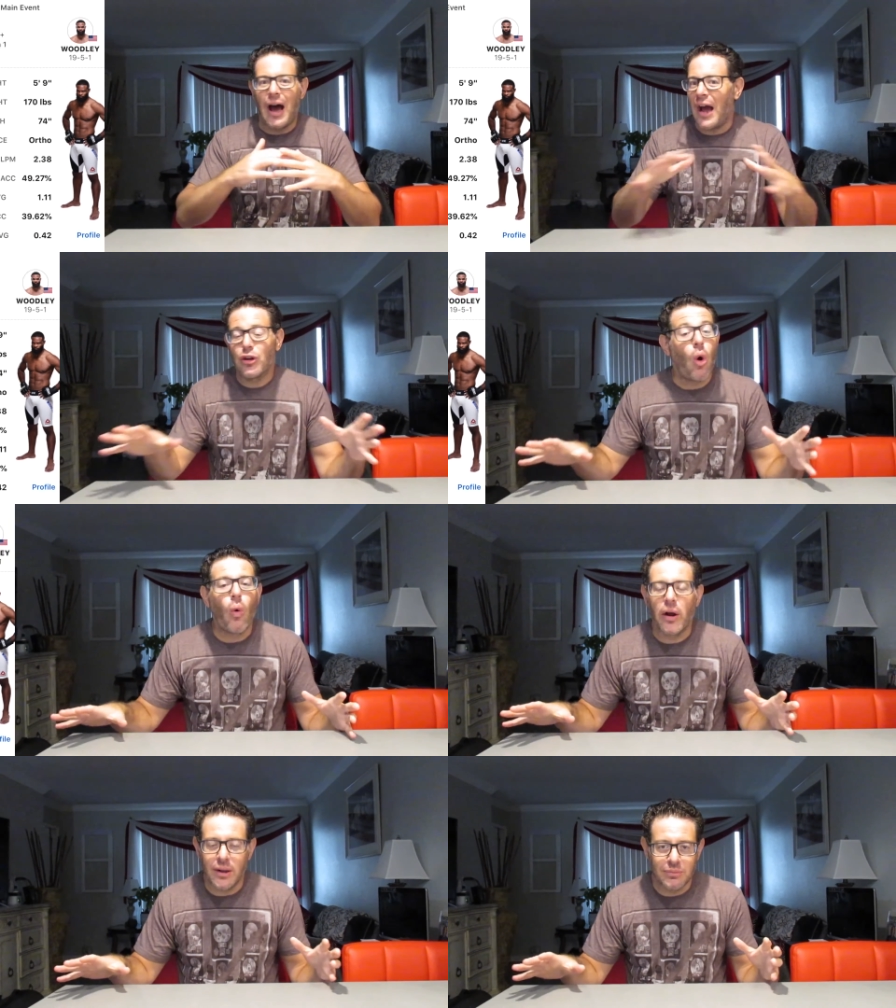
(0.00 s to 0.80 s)
don't
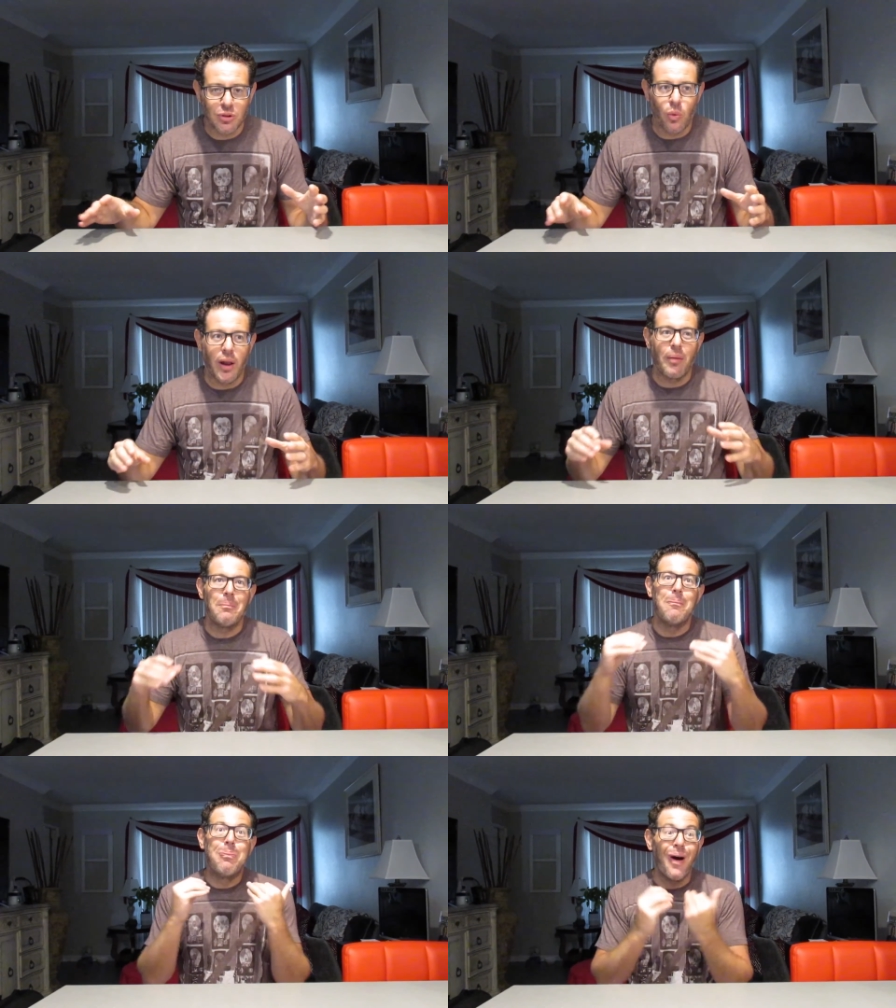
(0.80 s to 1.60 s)
want him to
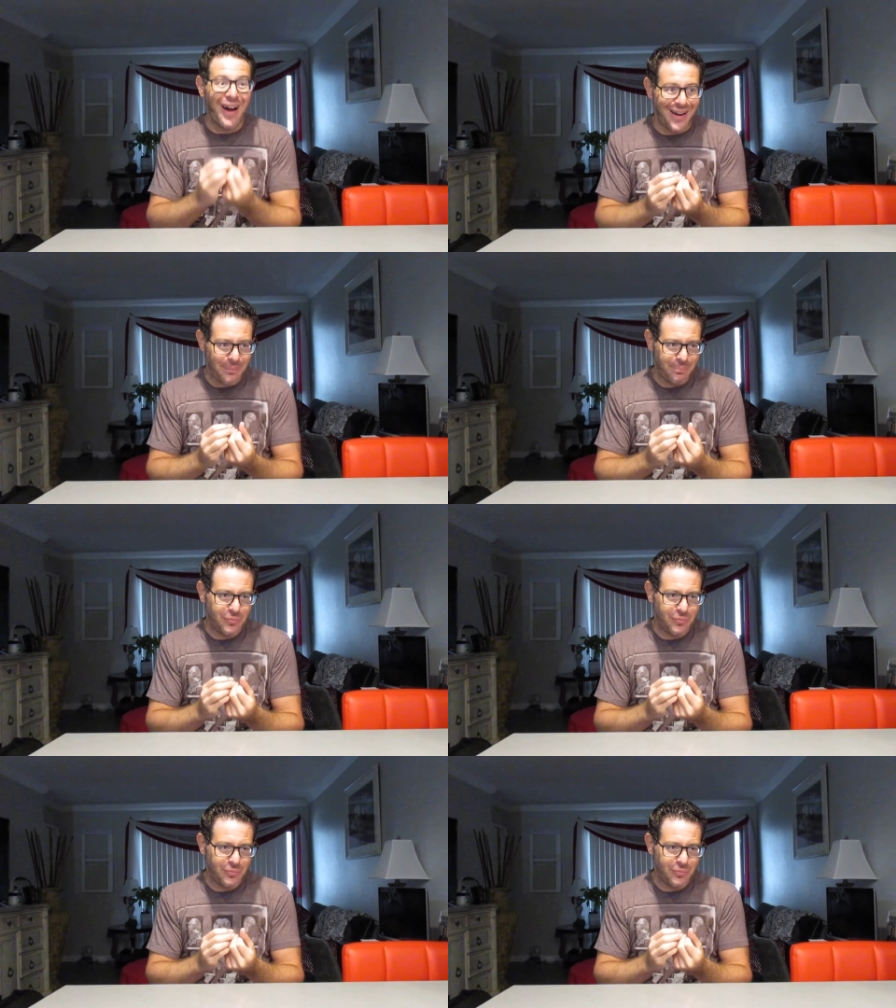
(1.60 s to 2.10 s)
win. But